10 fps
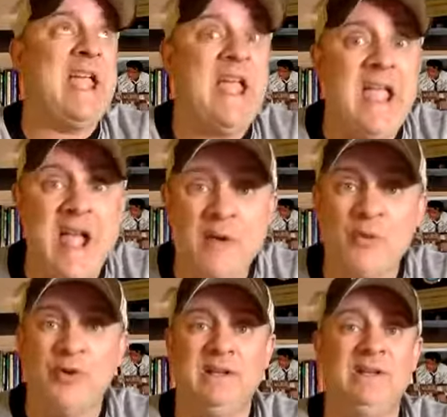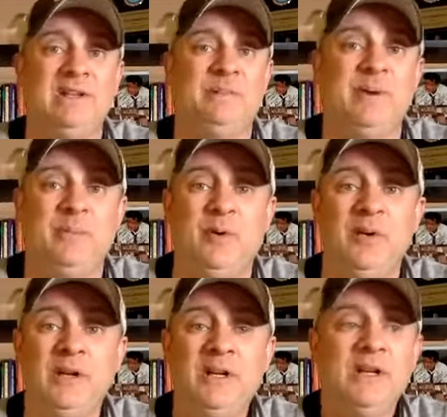hammering these
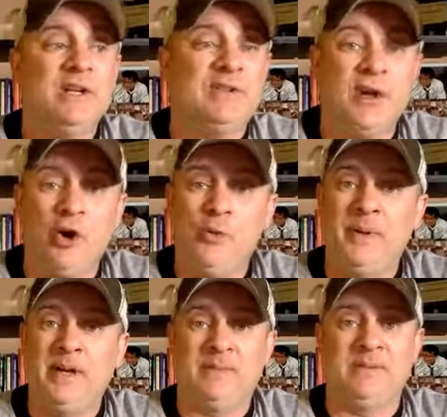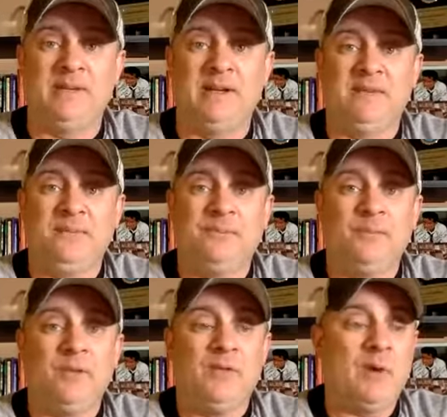people to open up to me,
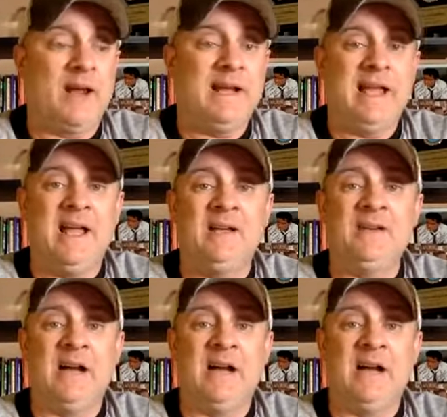right? And